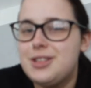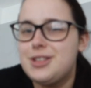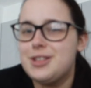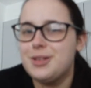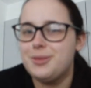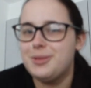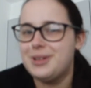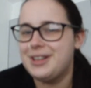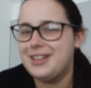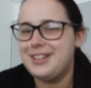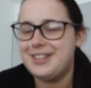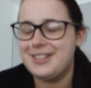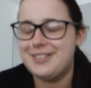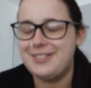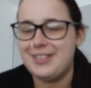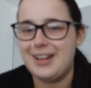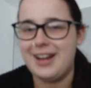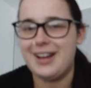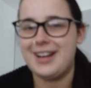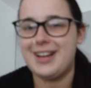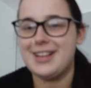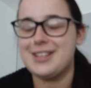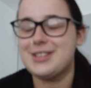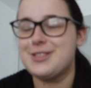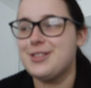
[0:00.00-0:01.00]
Someone in the flat
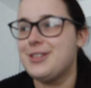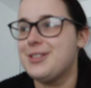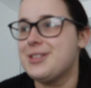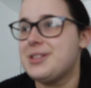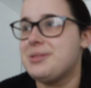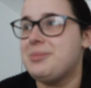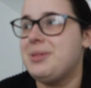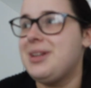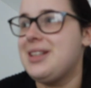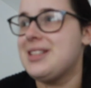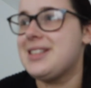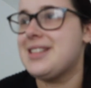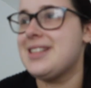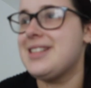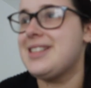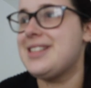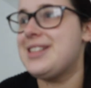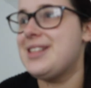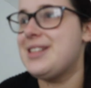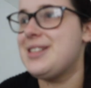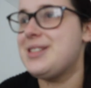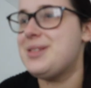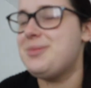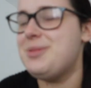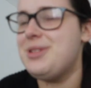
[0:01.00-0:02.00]
next door to me is
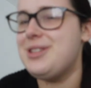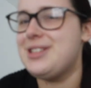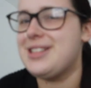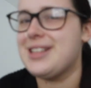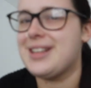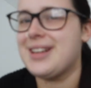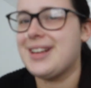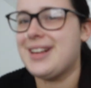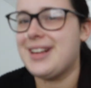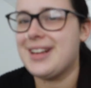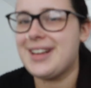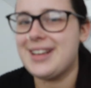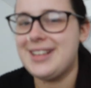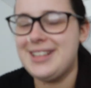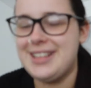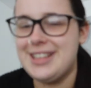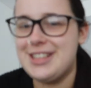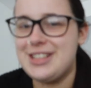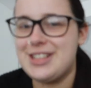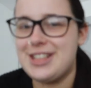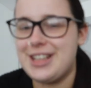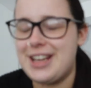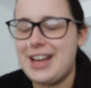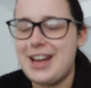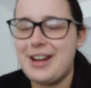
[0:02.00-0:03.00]
listening to music and I can
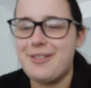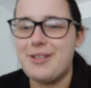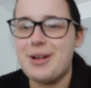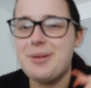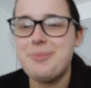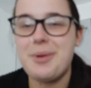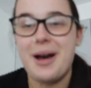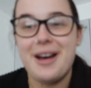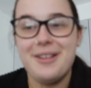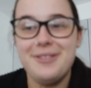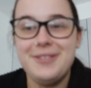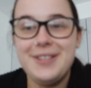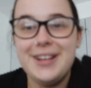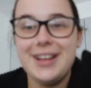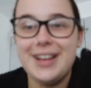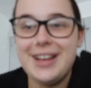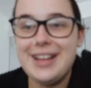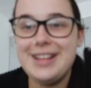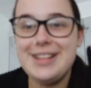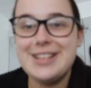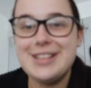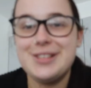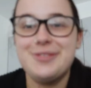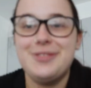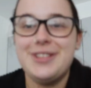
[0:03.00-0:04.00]
literally hear it. But I feel
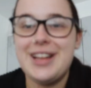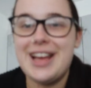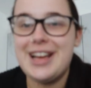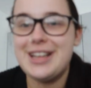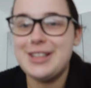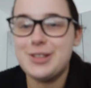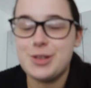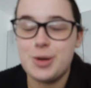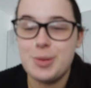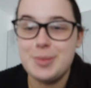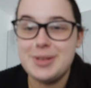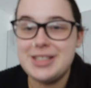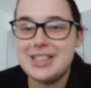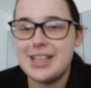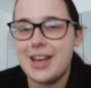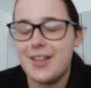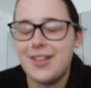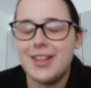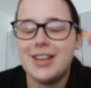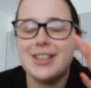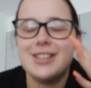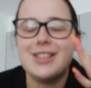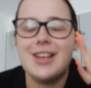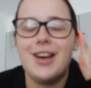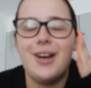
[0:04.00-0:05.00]
like this flat is coming
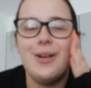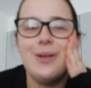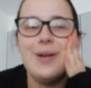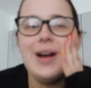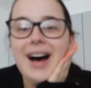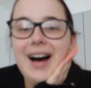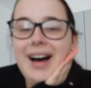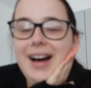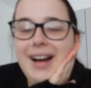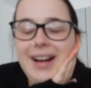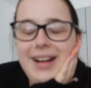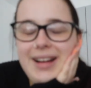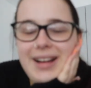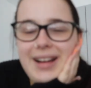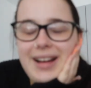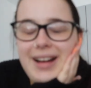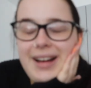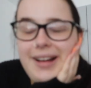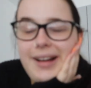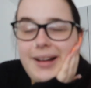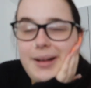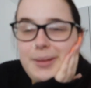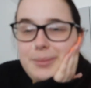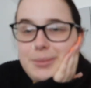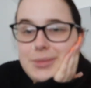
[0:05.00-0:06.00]
together, so I
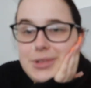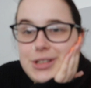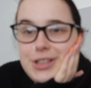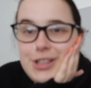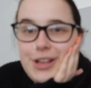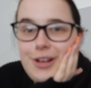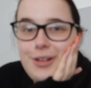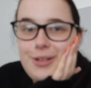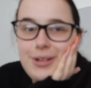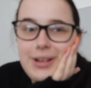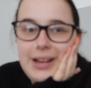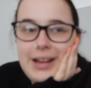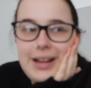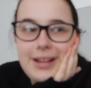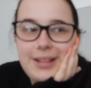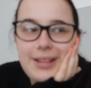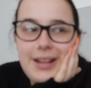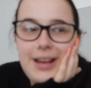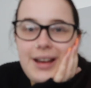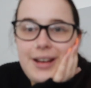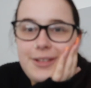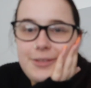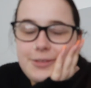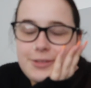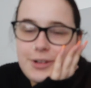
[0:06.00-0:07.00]
am so glad
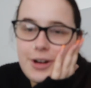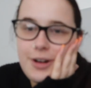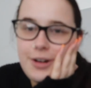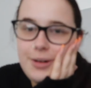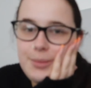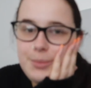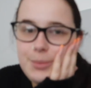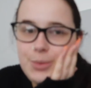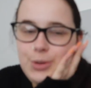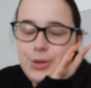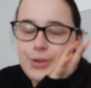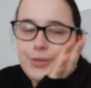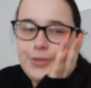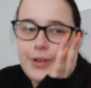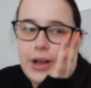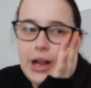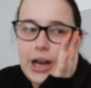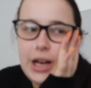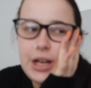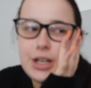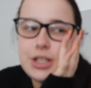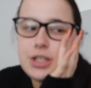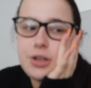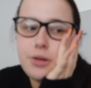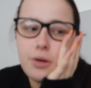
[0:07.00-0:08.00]
that I've got more
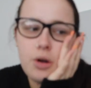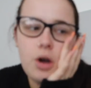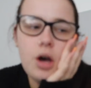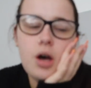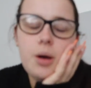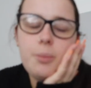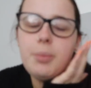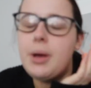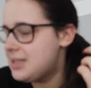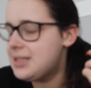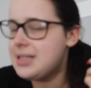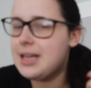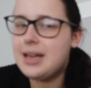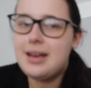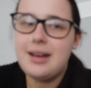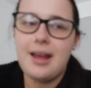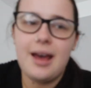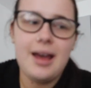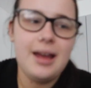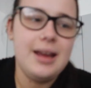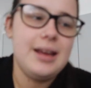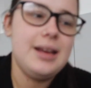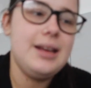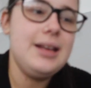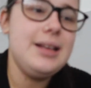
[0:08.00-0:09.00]
furniture up.
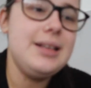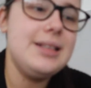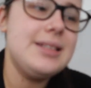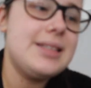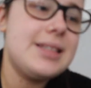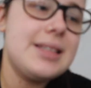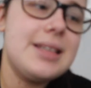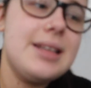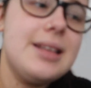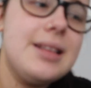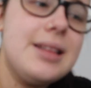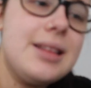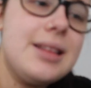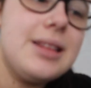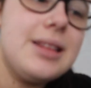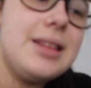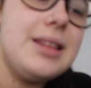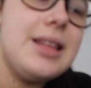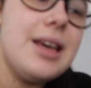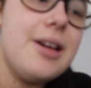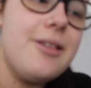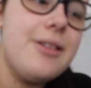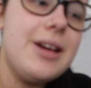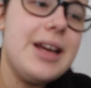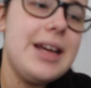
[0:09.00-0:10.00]
Tonight,
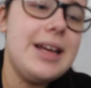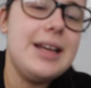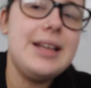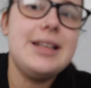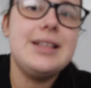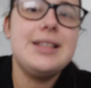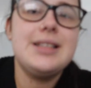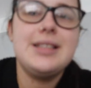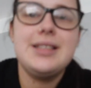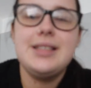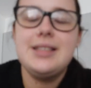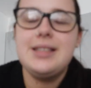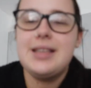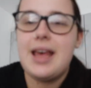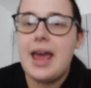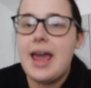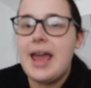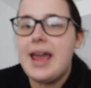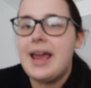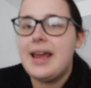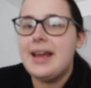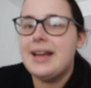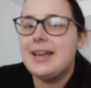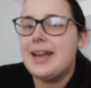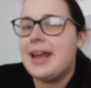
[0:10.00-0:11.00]
there is
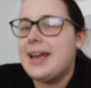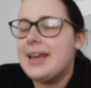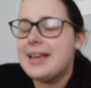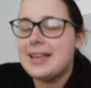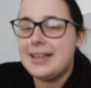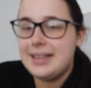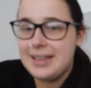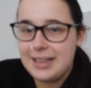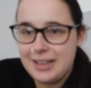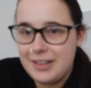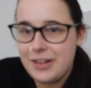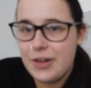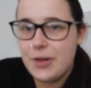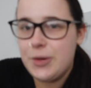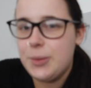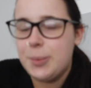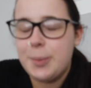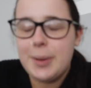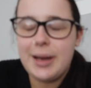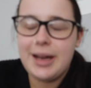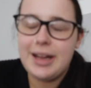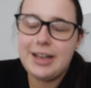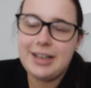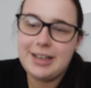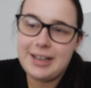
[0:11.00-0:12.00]
a like little
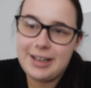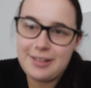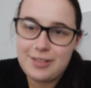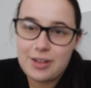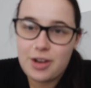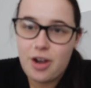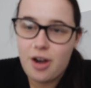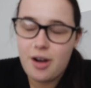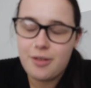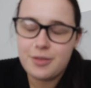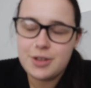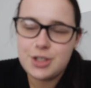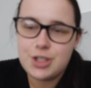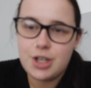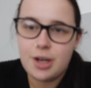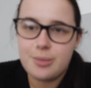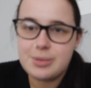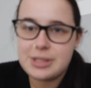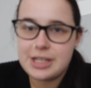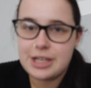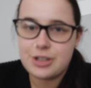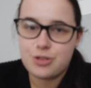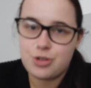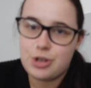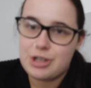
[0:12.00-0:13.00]
opening at the coffee shop
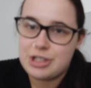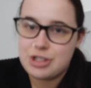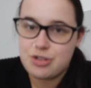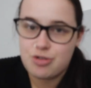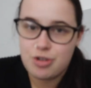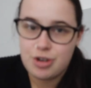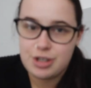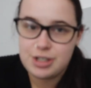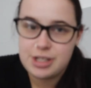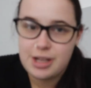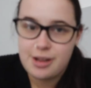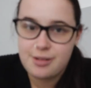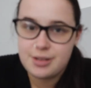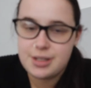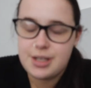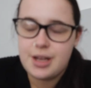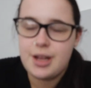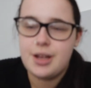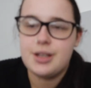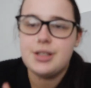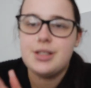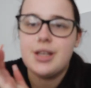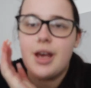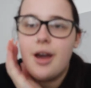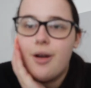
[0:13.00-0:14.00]
slash restaurant
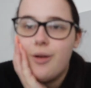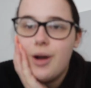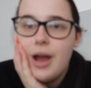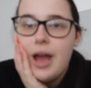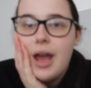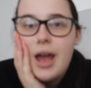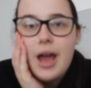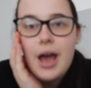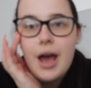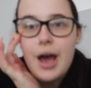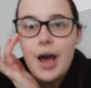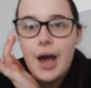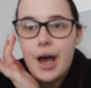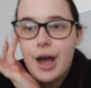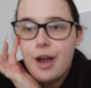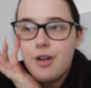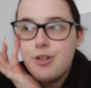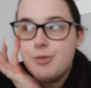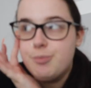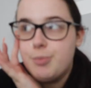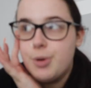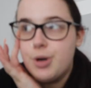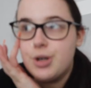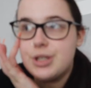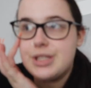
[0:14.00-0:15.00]
downstairs, so
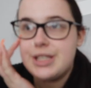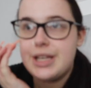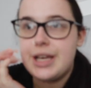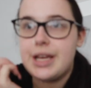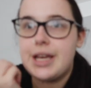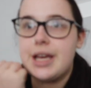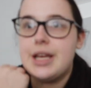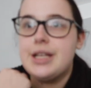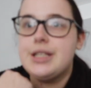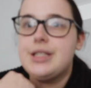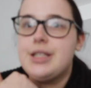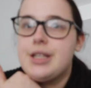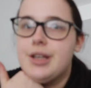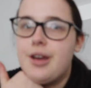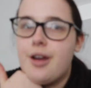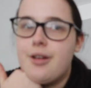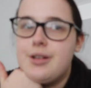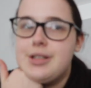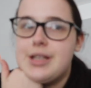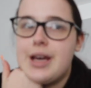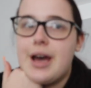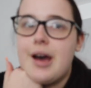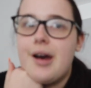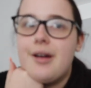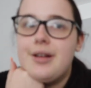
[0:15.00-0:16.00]
I've bought tickets to go
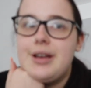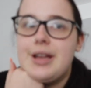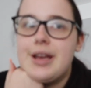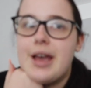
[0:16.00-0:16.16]
down.